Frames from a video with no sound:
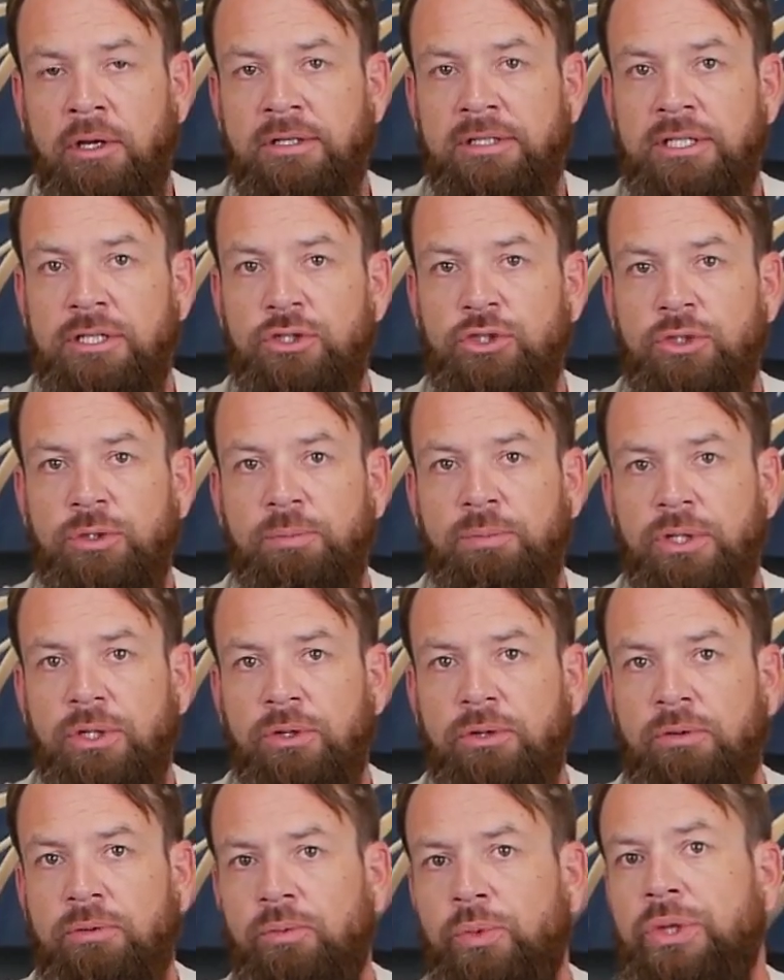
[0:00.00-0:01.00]
Tissue
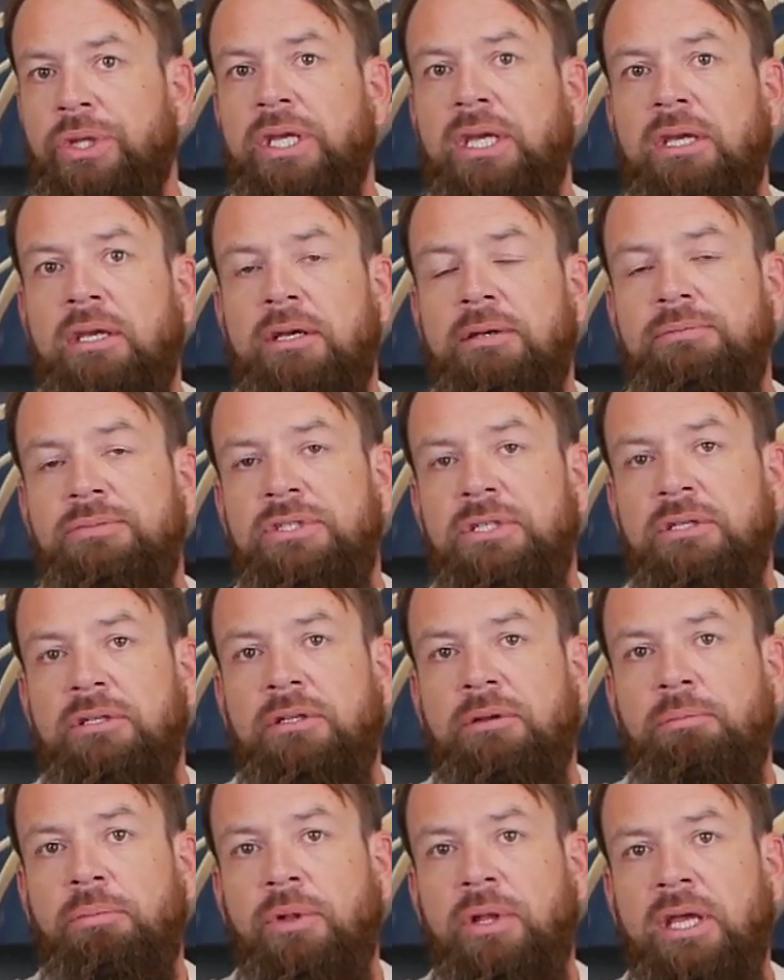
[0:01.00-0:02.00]
builder really comes
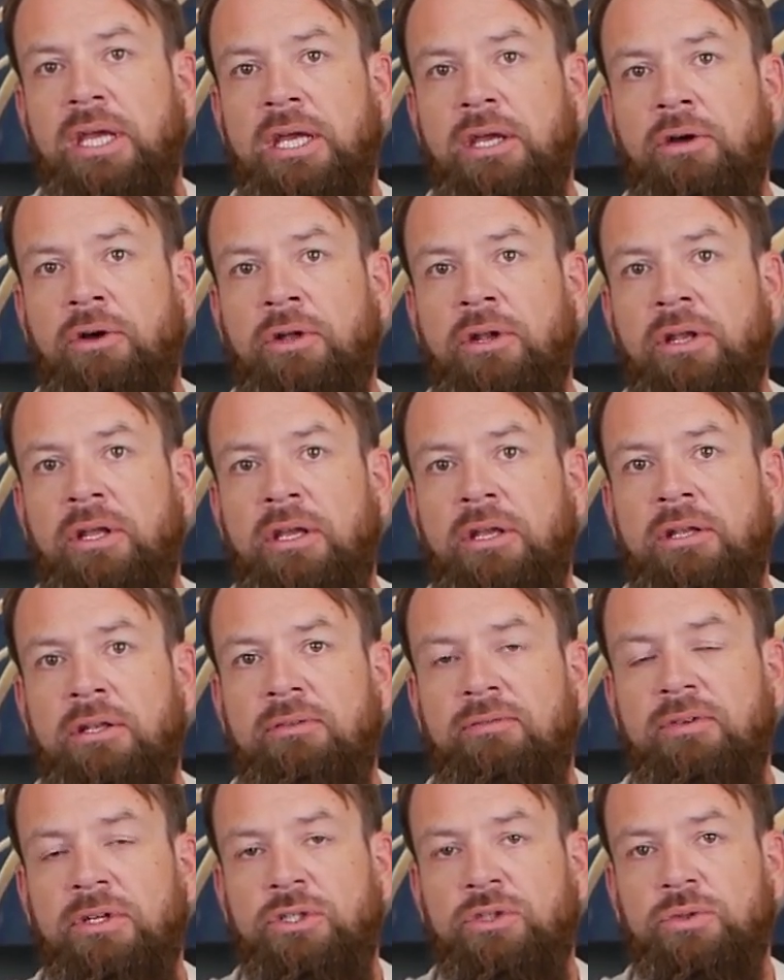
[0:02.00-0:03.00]
into play on
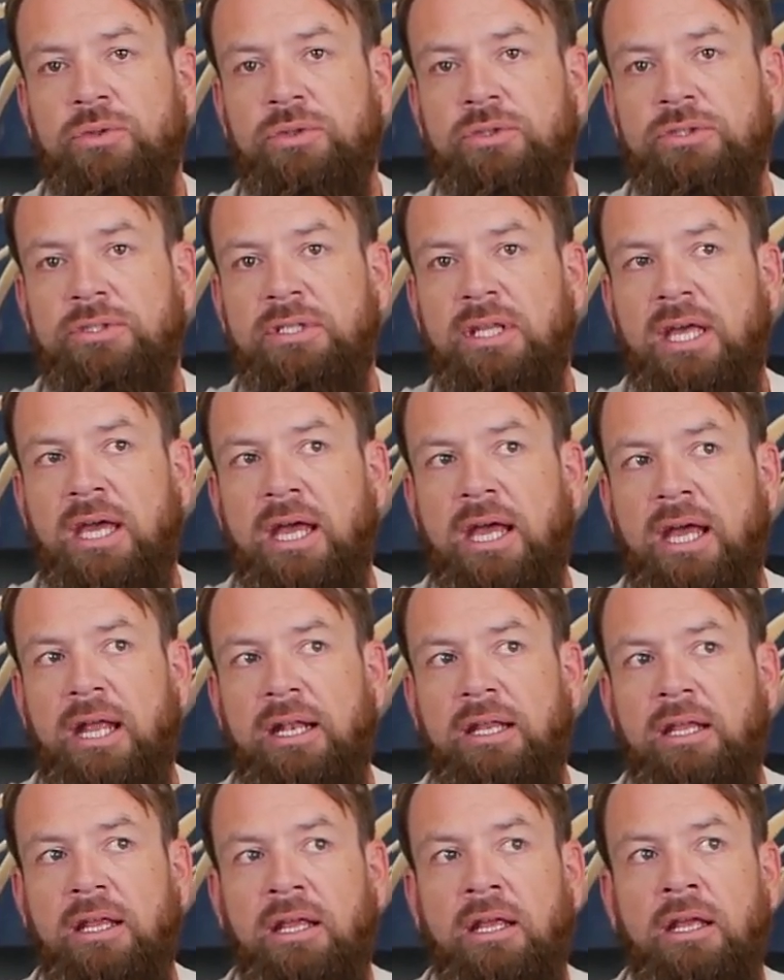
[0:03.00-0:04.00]
individuals
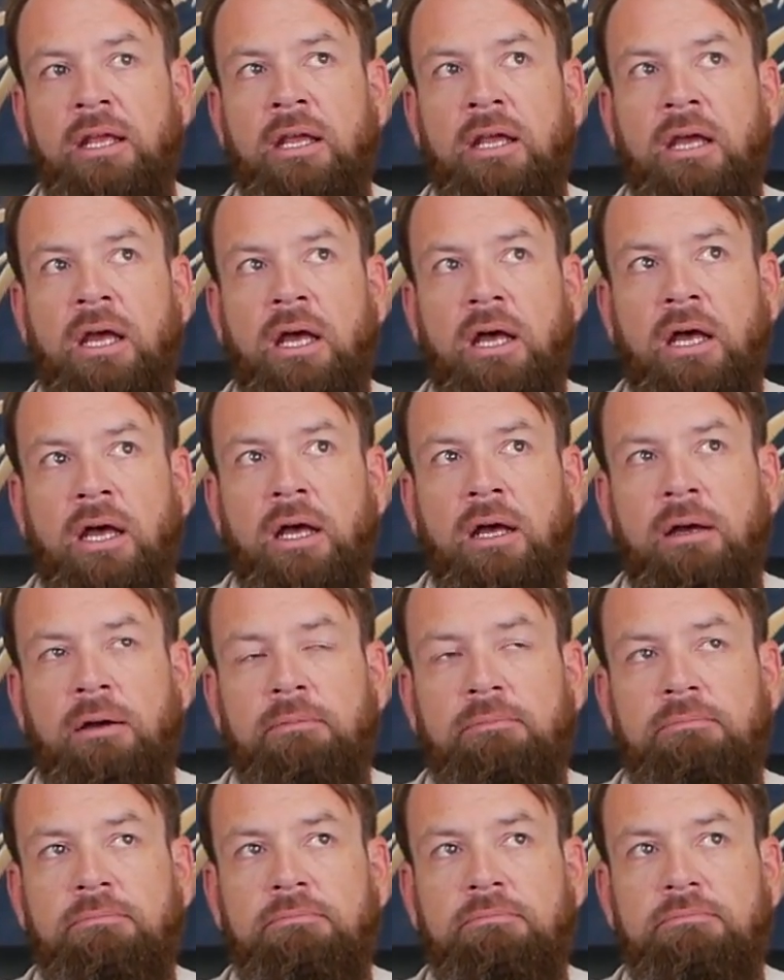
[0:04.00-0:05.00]
that
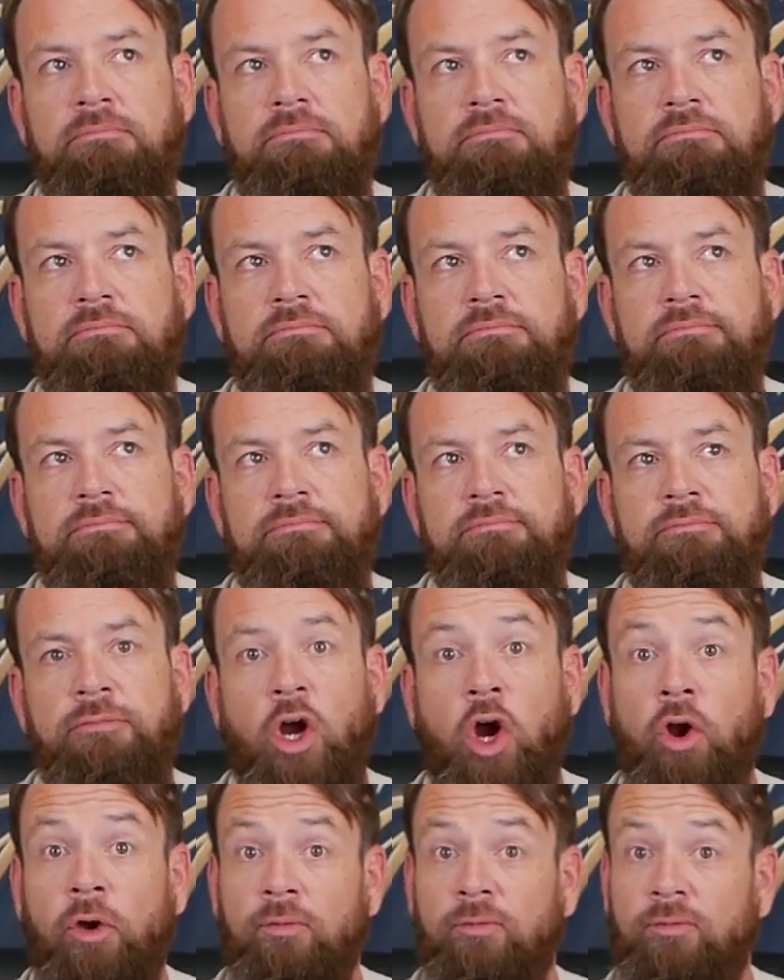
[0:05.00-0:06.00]

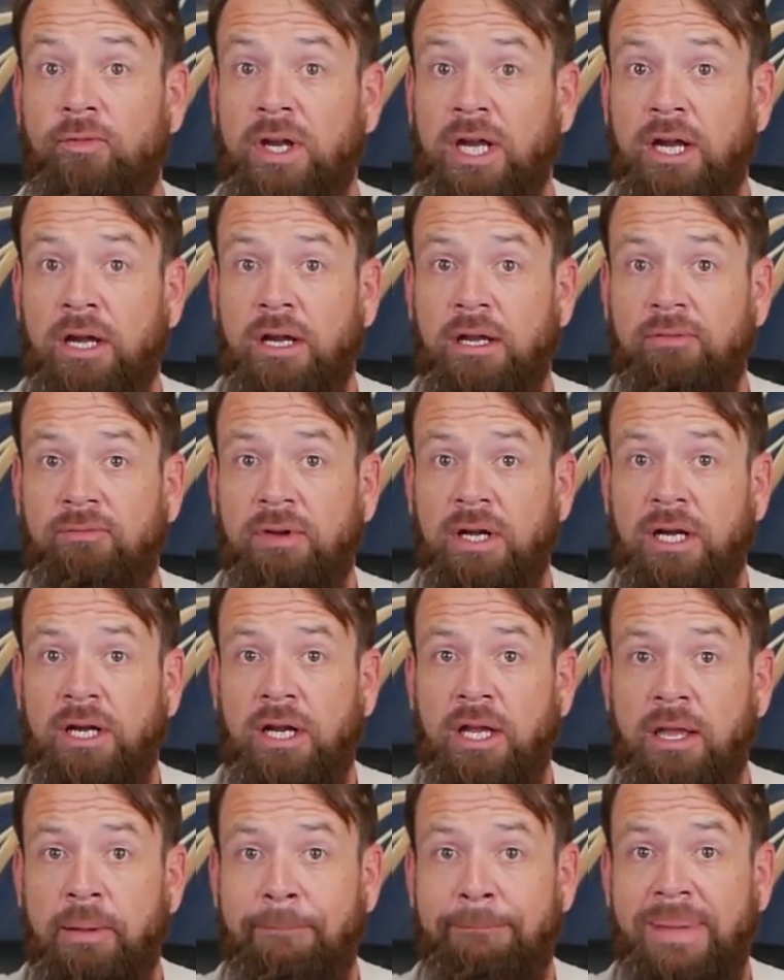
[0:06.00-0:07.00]
are very,
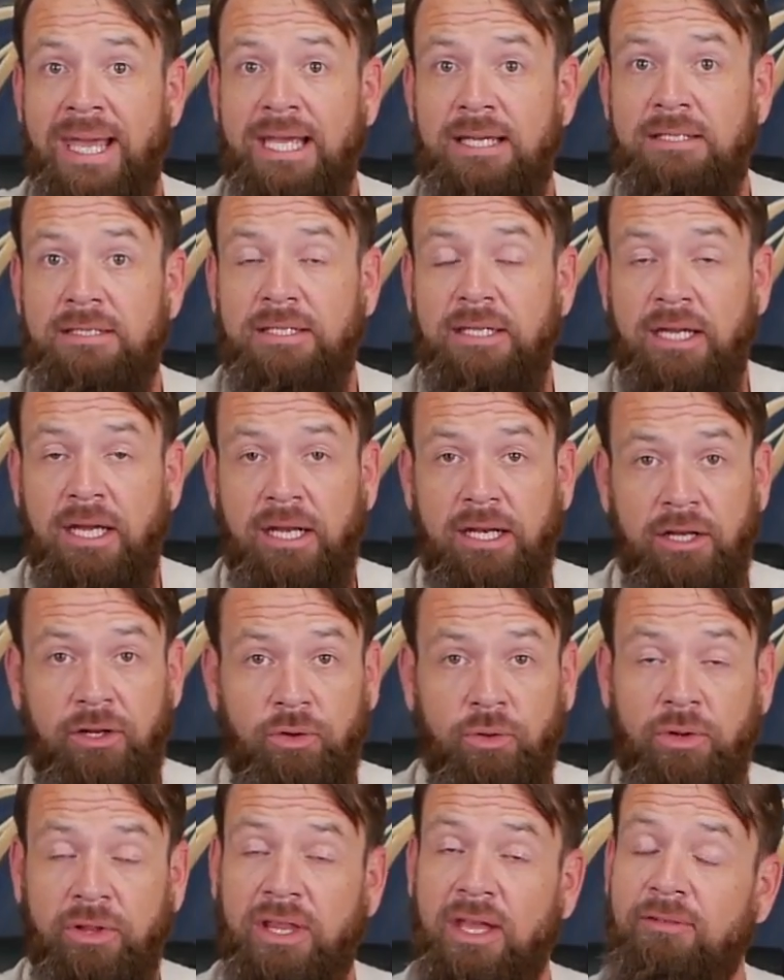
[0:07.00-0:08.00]
very
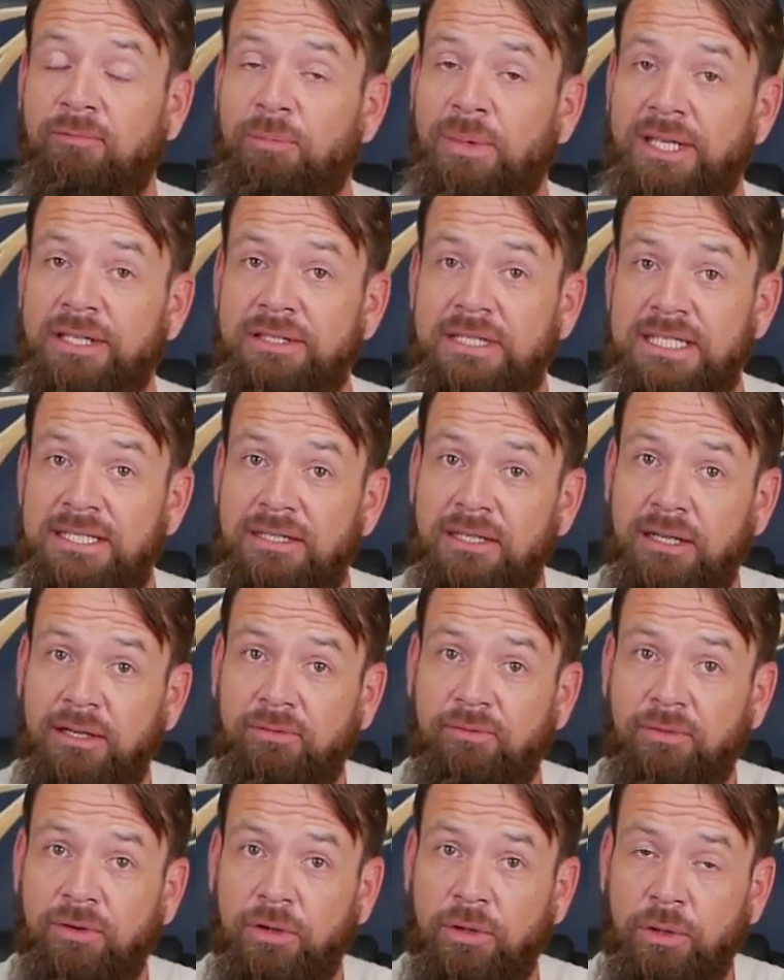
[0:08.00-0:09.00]
emaciated, or they've been
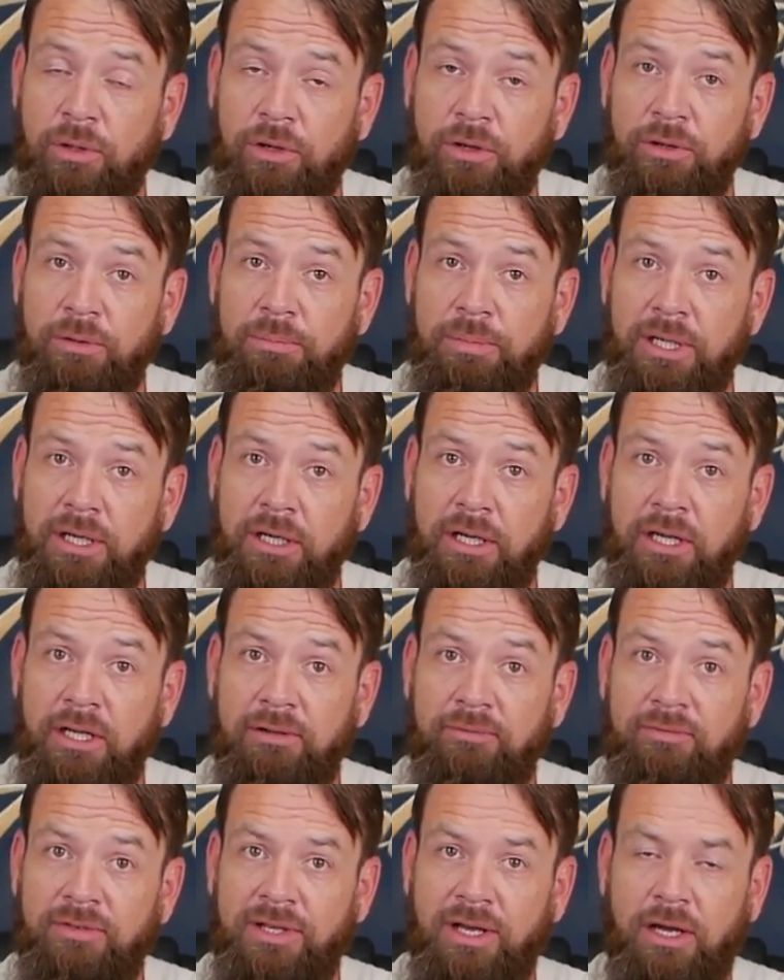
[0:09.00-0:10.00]
sick for a long
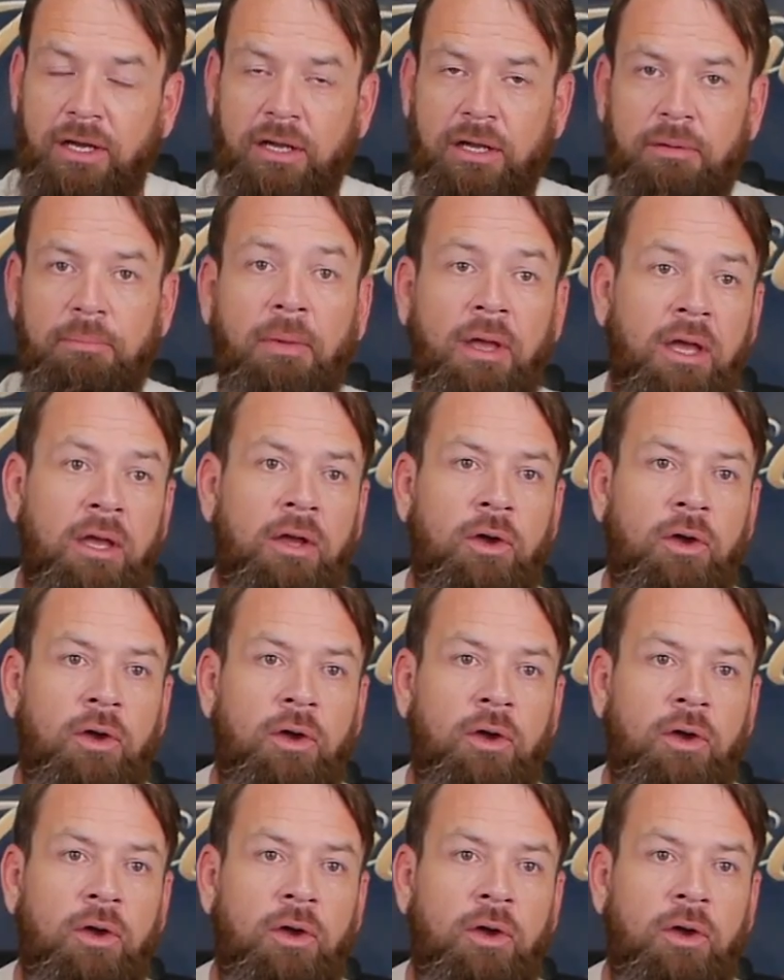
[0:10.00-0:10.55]
period of time,